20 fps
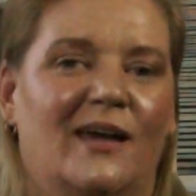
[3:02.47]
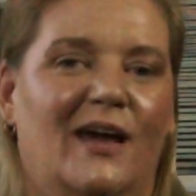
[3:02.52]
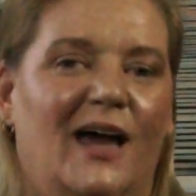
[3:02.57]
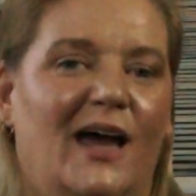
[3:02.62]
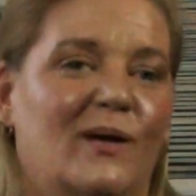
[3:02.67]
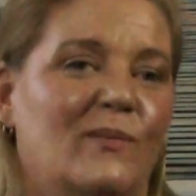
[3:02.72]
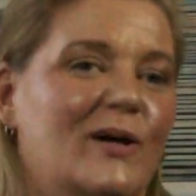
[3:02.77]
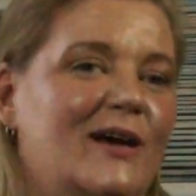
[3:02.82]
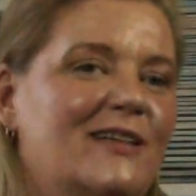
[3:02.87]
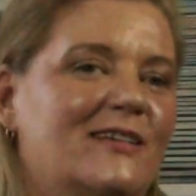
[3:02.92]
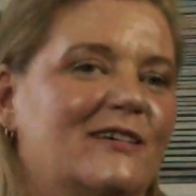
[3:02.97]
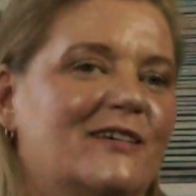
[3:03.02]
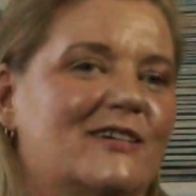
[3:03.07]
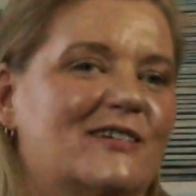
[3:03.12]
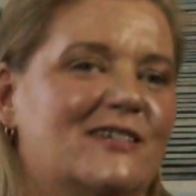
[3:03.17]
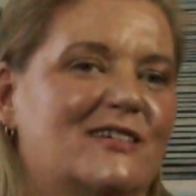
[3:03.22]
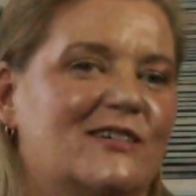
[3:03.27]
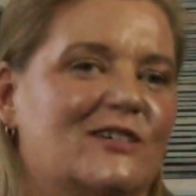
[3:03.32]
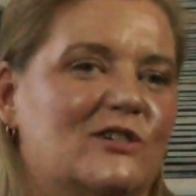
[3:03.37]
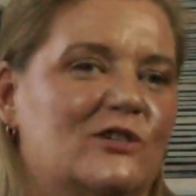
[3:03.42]
And my little
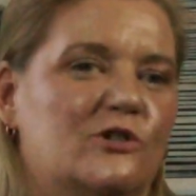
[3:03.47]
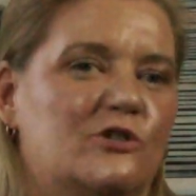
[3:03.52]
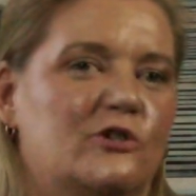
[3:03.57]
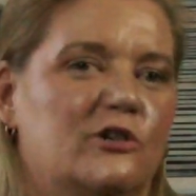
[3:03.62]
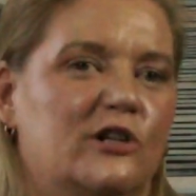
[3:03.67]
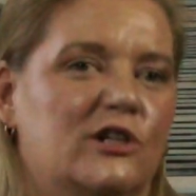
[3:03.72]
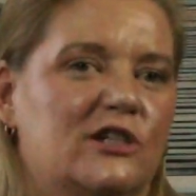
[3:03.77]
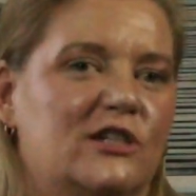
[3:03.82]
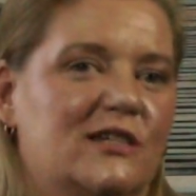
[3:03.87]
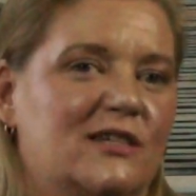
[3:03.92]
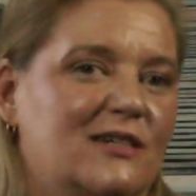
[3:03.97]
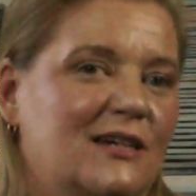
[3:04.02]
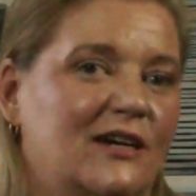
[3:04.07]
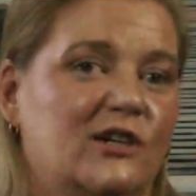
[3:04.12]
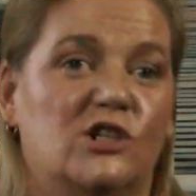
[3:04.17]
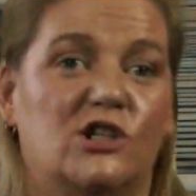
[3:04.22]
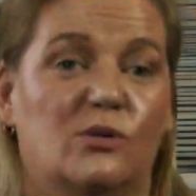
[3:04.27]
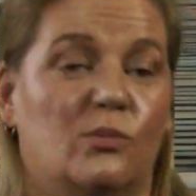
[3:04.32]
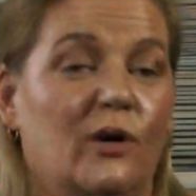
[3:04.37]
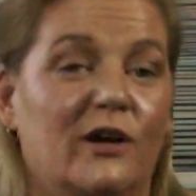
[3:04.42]
sister Trish decided
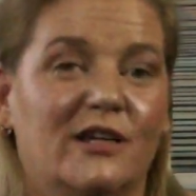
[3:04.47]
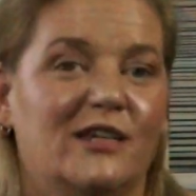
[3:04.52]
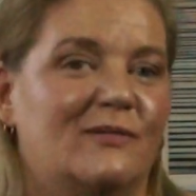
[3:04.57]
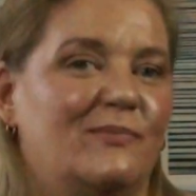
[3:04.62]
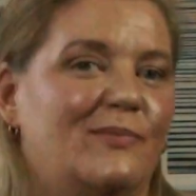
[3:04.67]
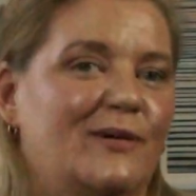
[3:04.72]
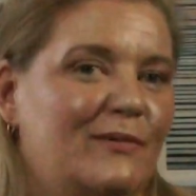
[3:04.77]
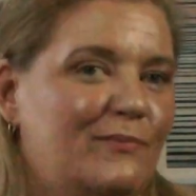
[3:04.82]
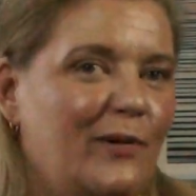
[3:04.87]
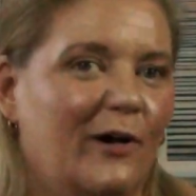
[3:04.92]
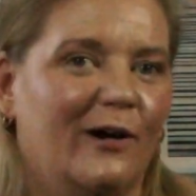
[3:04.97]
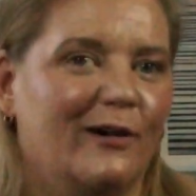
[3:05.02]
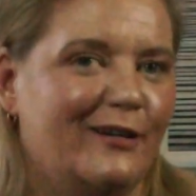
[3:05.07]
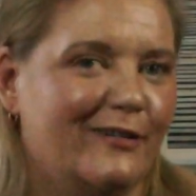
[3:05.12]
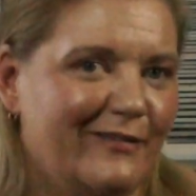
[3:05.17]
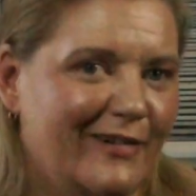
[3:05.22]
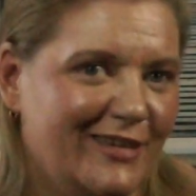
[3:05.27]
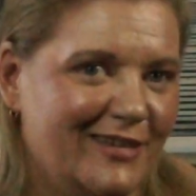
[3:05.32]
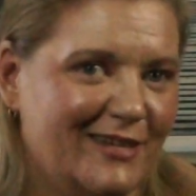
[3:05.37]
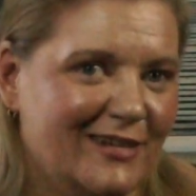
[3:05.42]
she wanted to be part
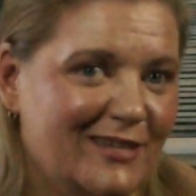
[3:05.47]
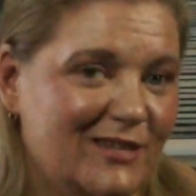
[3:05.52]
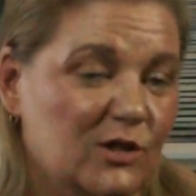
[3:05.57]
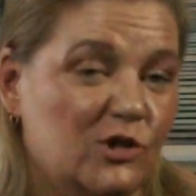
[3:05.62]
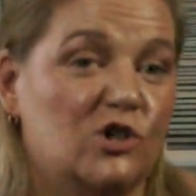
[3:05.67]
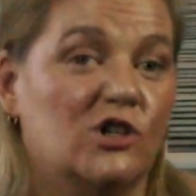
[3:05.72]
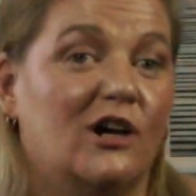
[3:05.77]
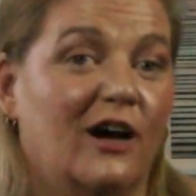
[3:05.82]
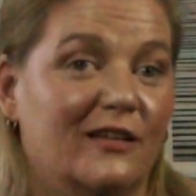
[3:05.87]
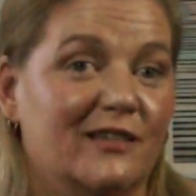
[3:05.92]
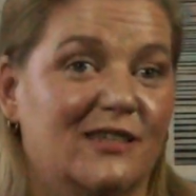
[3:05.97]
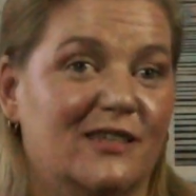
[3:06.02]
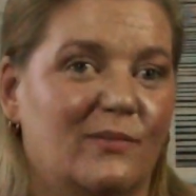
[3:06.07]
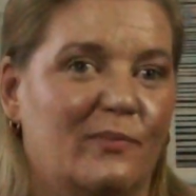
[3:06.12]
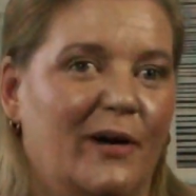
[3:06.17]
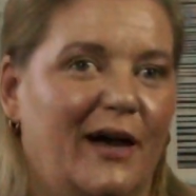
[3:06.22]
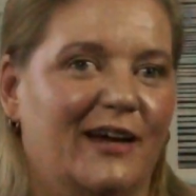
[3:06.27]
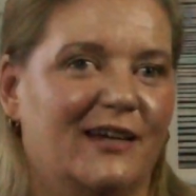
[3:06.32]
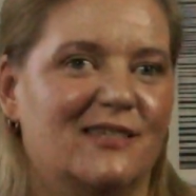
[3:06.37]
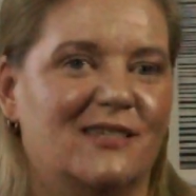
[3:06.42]
of it, so she got into the
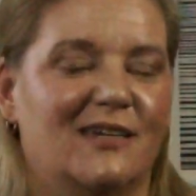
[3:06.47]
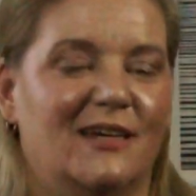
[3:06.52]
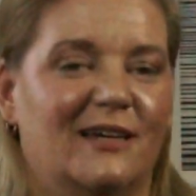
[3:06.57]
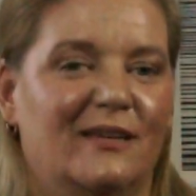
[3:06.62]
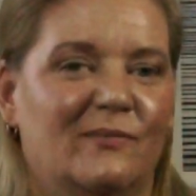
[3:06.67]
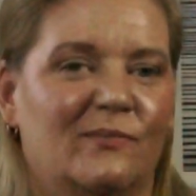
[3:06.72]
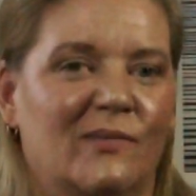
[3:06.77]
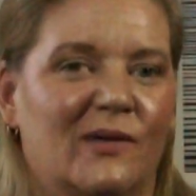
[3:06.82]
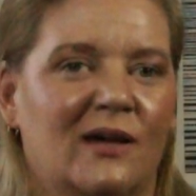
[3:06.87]
back seat.